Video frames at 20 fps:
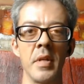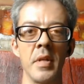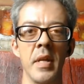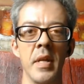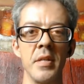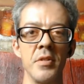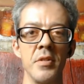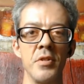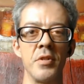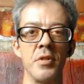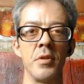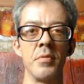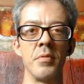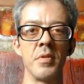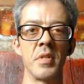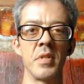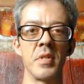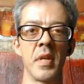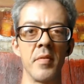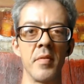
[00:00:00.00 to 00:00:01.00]
is
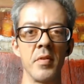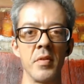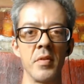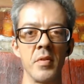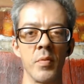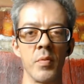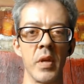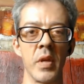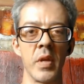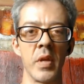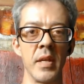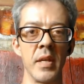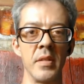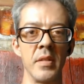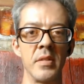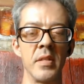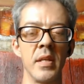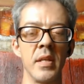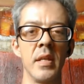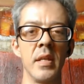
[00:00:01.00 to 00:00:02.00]
June 7th,
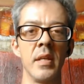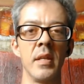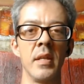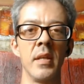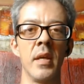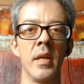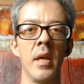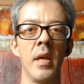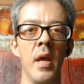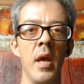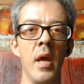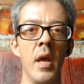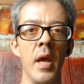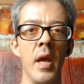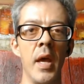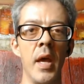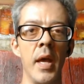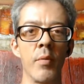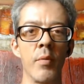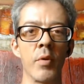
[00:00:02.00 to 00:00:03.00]
2018,
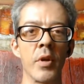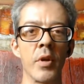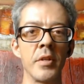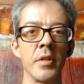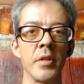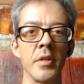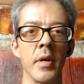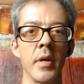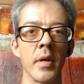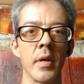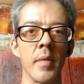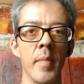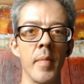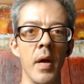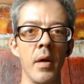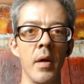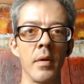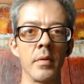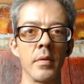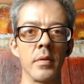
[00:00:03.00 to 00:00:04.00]
and we're going to talk
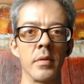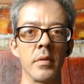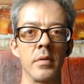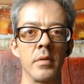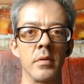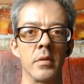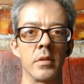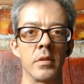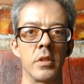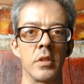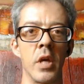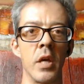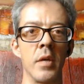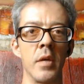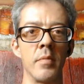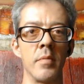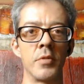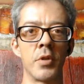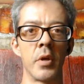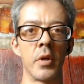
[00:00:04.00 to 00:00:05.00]
about
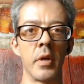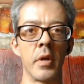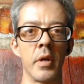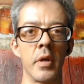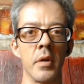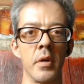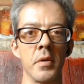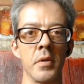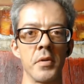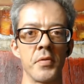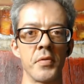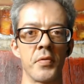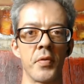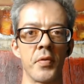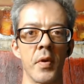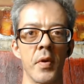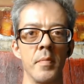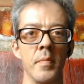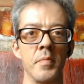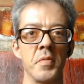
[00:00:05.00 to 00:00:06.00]
chemtrails
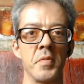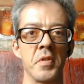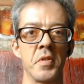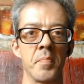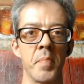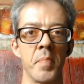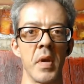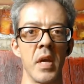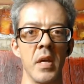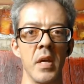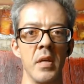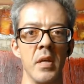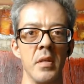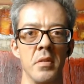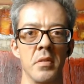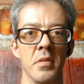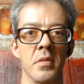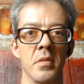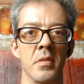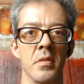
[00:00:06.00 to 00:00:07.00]
from
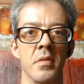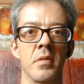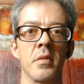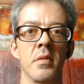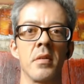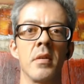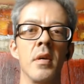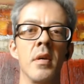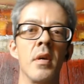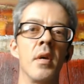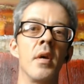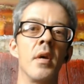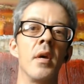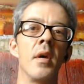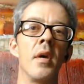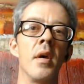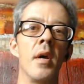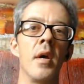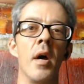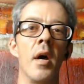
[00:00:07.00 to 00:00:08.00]
space.
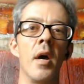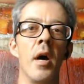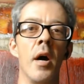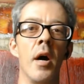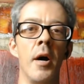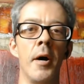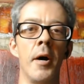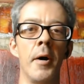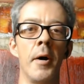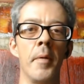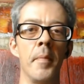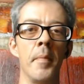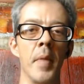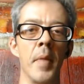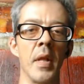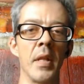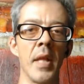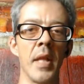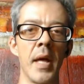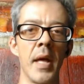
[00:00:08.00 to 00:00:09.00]
Um,
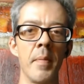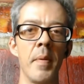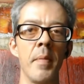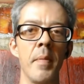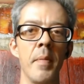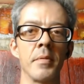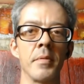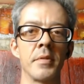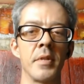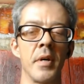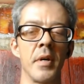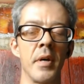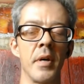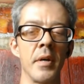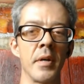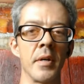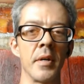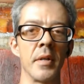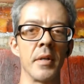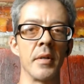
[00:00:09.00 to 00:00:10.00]
a lot of people
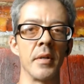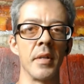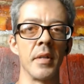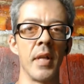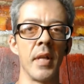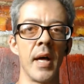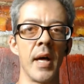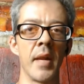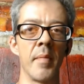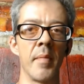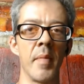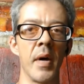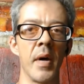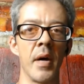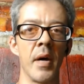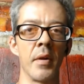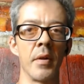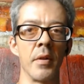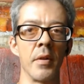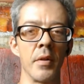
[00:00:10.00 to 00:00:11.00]
talk a lot
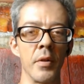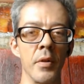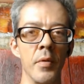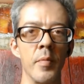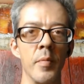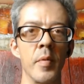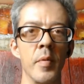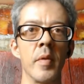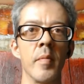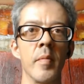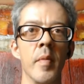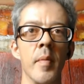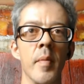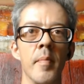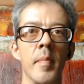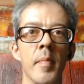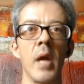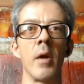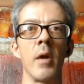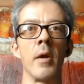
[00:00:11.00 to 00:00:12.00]
about aluminum
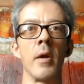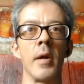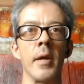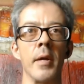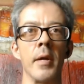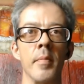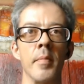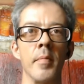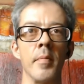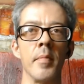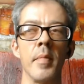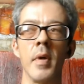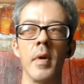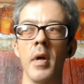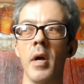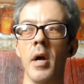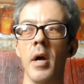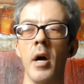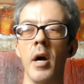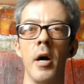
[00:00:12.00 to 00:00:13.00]
and barium,
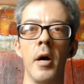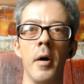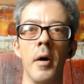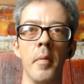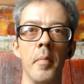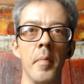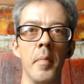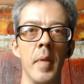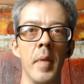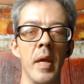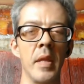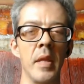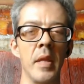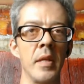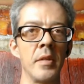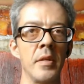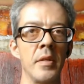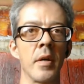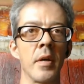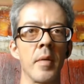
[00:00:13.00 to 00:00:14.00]
um, and they
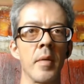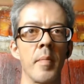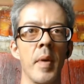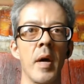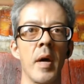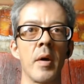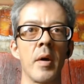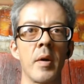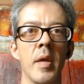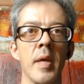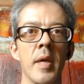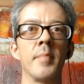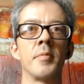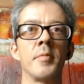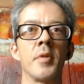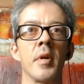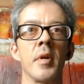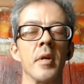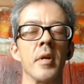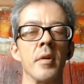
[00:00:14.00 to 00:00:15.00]
talk about
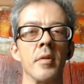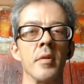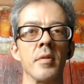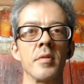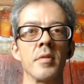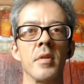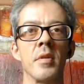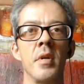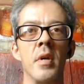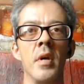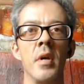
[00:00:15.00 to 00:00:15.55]
chemtrails.